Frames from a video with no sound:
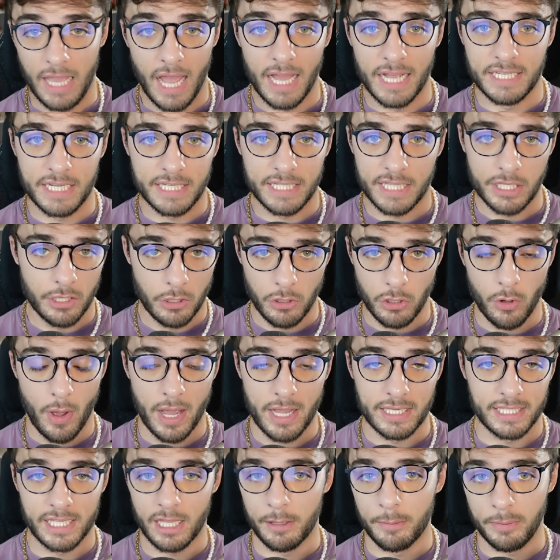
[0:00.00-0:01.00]
idea that yu
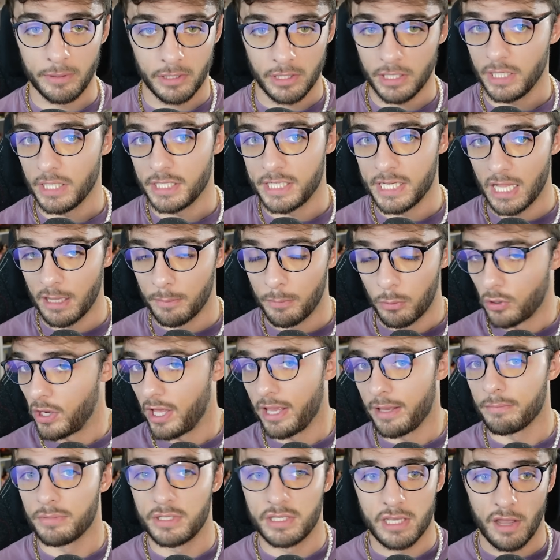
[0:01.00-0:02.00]
has the ability to teleport
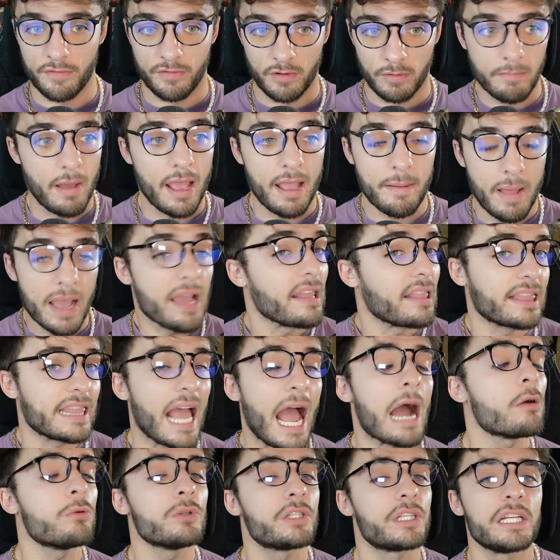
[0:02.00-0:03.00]
himself and Mei Mei
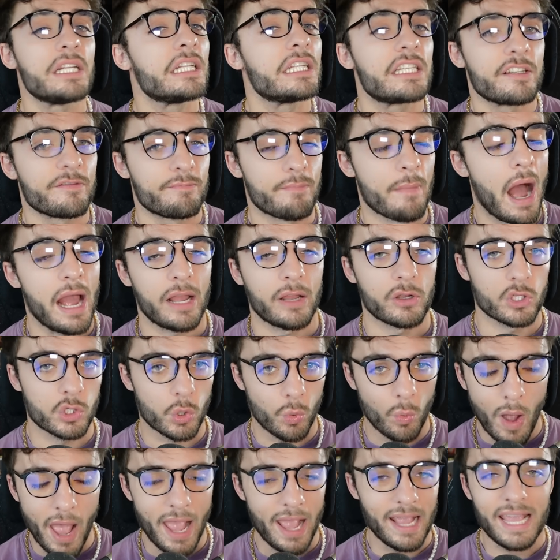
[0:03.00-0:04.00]
thousands of miles
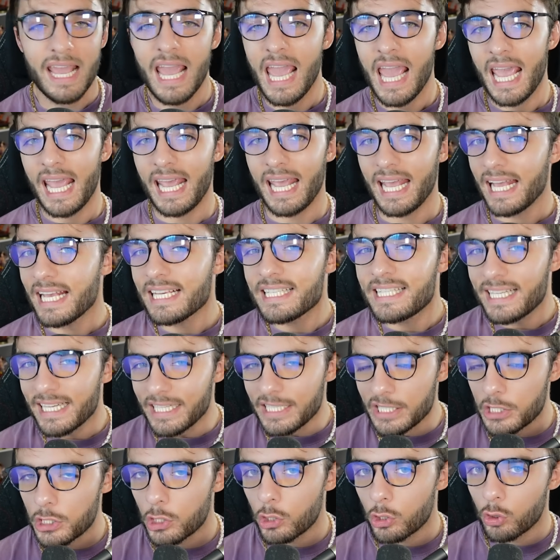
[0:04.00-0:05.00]
away
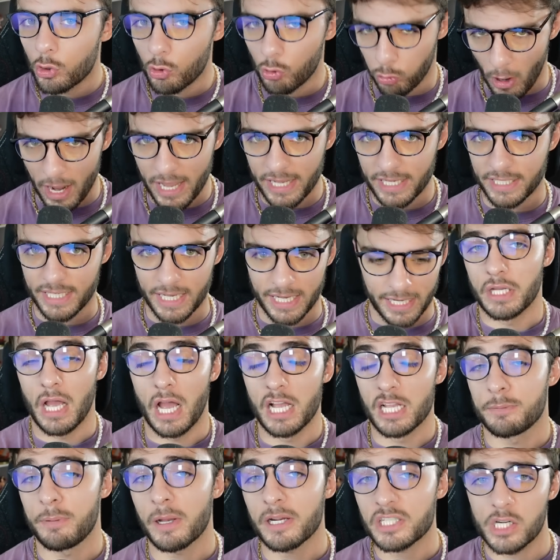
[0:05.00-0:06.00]
isn't crazy,
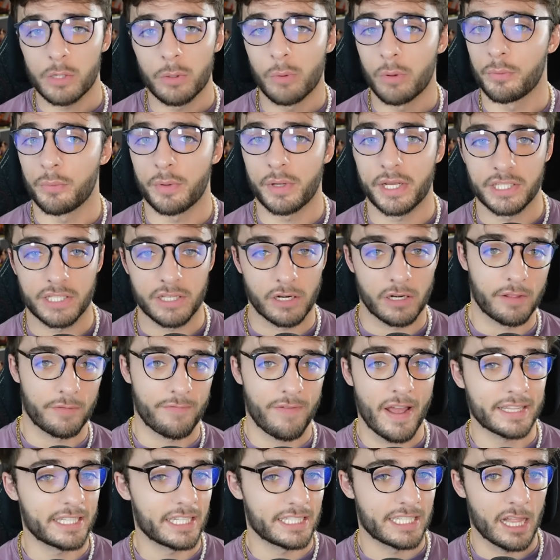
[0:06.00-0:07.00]
especially when we consider the
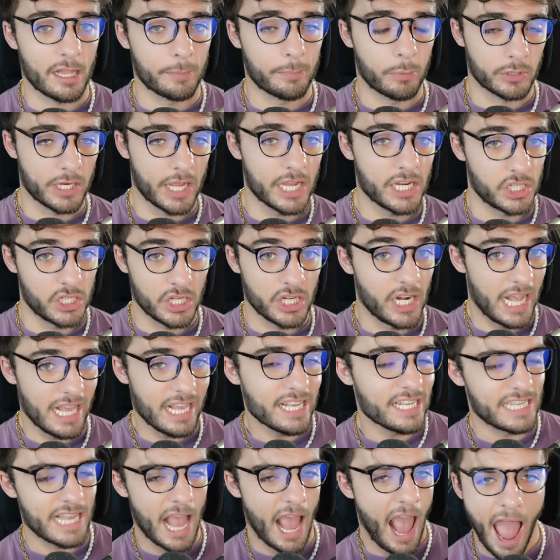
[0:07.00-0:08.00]
fact that teleportation
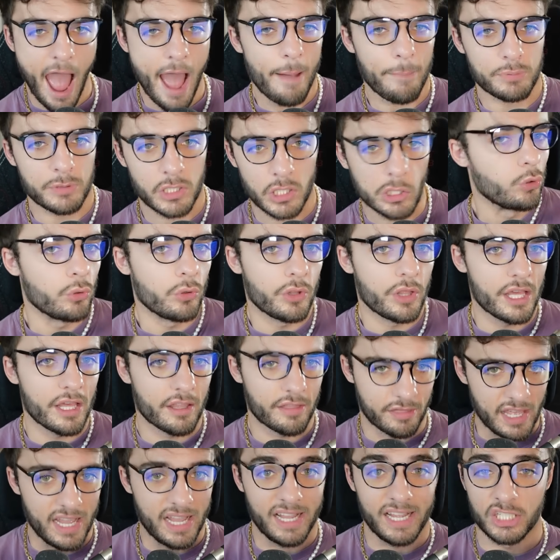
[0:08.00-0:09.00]
is absolutely a
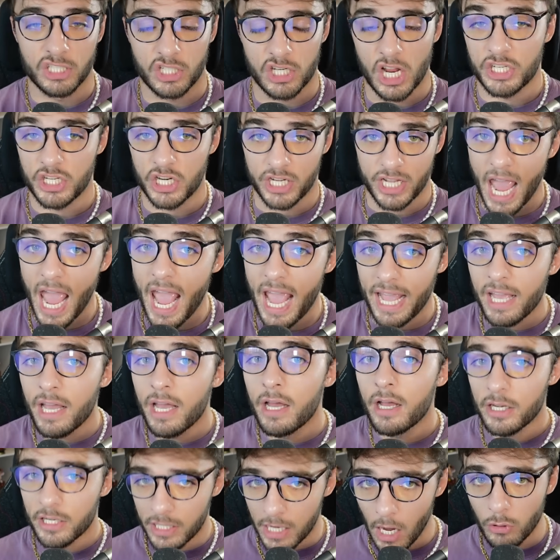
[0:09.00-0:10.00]
thing in JJK.
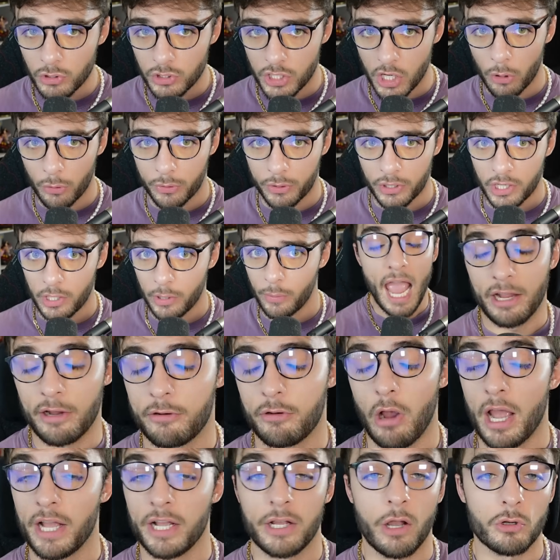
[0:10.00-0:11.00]
Gojo can do it,
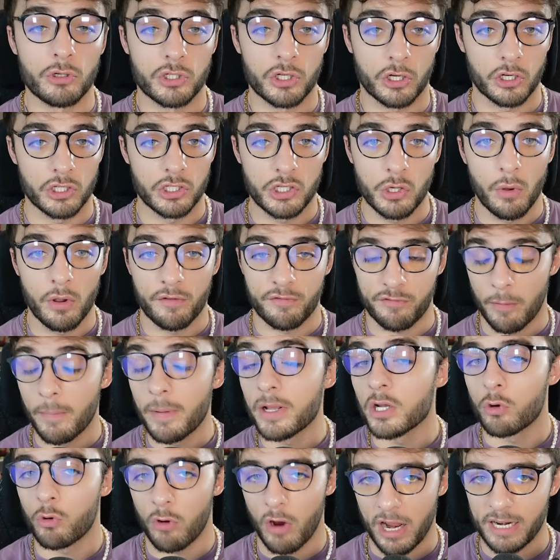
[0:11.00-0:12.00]
and Gojo can do it from
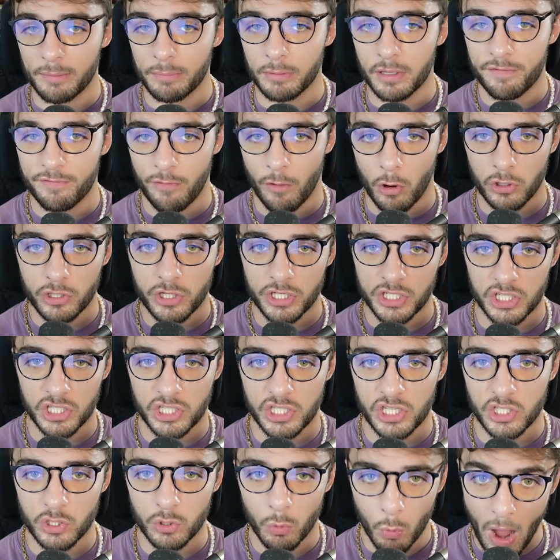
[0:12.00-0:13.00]
incredibly far
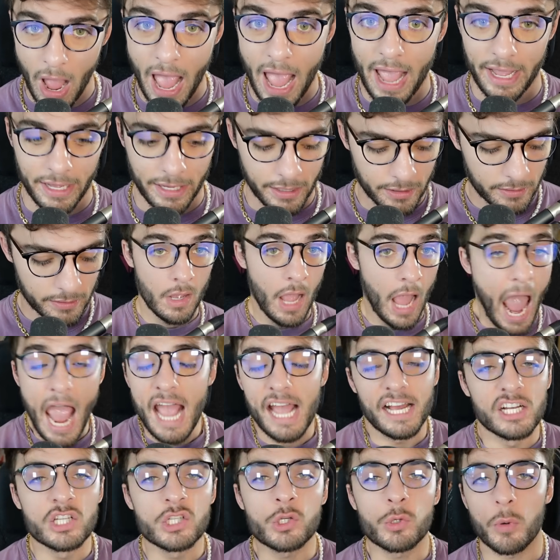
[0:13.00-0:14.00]
distances away
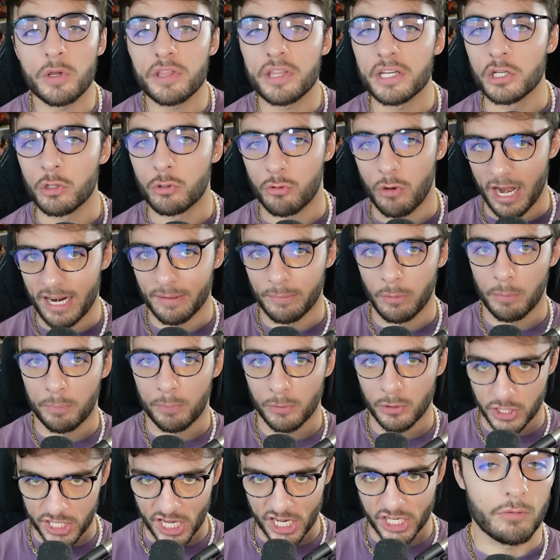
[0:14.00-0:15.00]
and with incredible
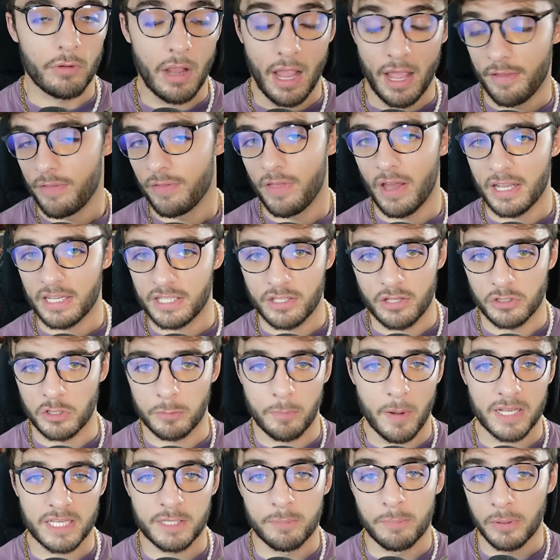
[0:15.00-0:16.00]
precision. And thus, there's a
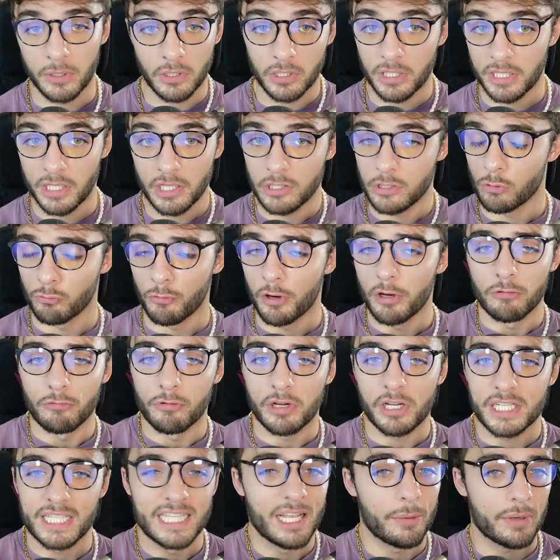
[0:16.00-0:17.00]
possibility that the real
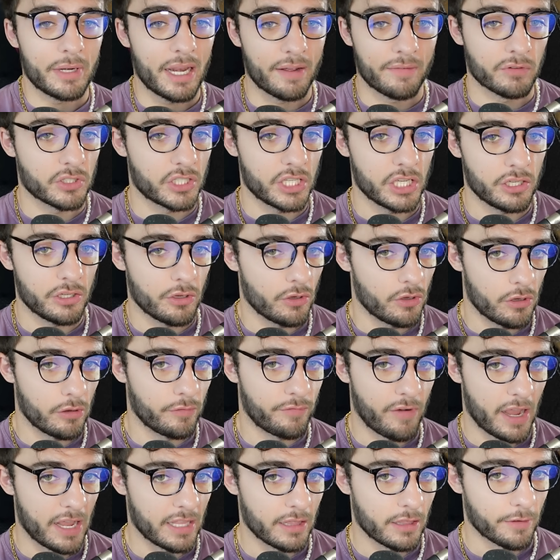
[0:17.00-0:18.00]
reason that we never see Yu Yu
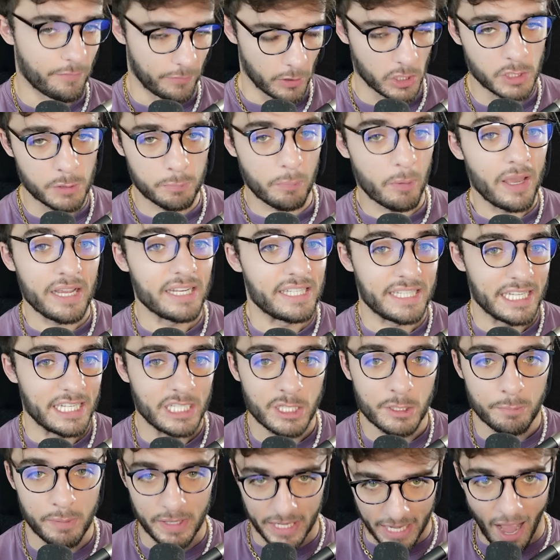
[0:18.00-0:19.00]
fight in the first place
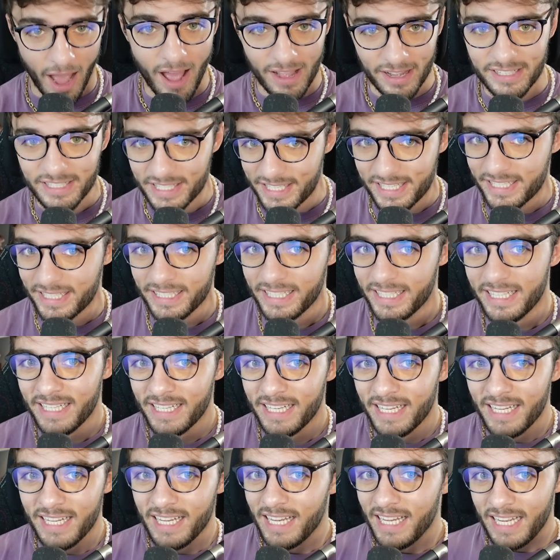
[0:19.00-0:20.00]
is because
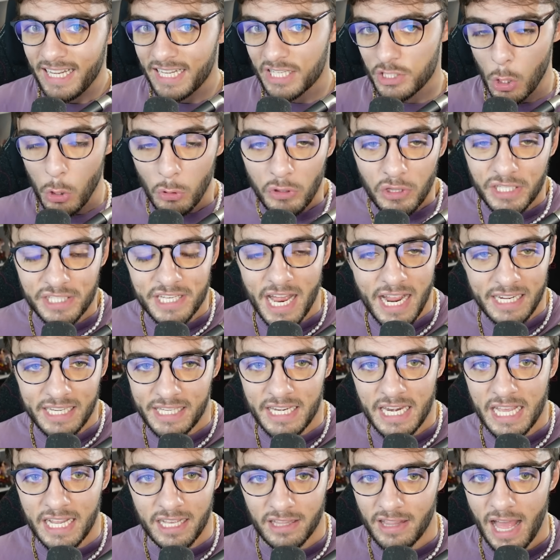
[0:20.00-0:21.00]
his only
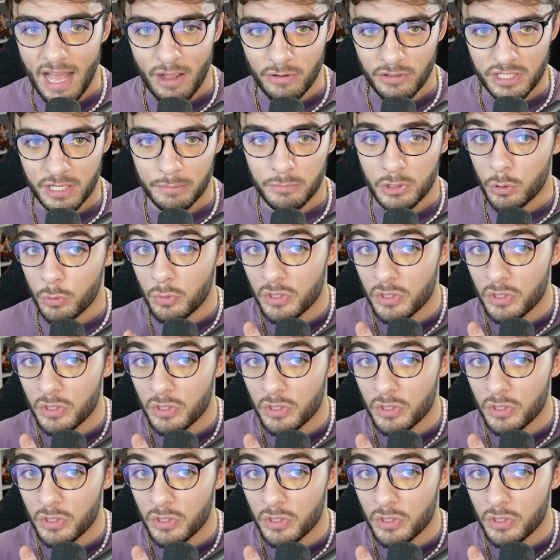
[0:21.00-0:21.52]
technique allows him to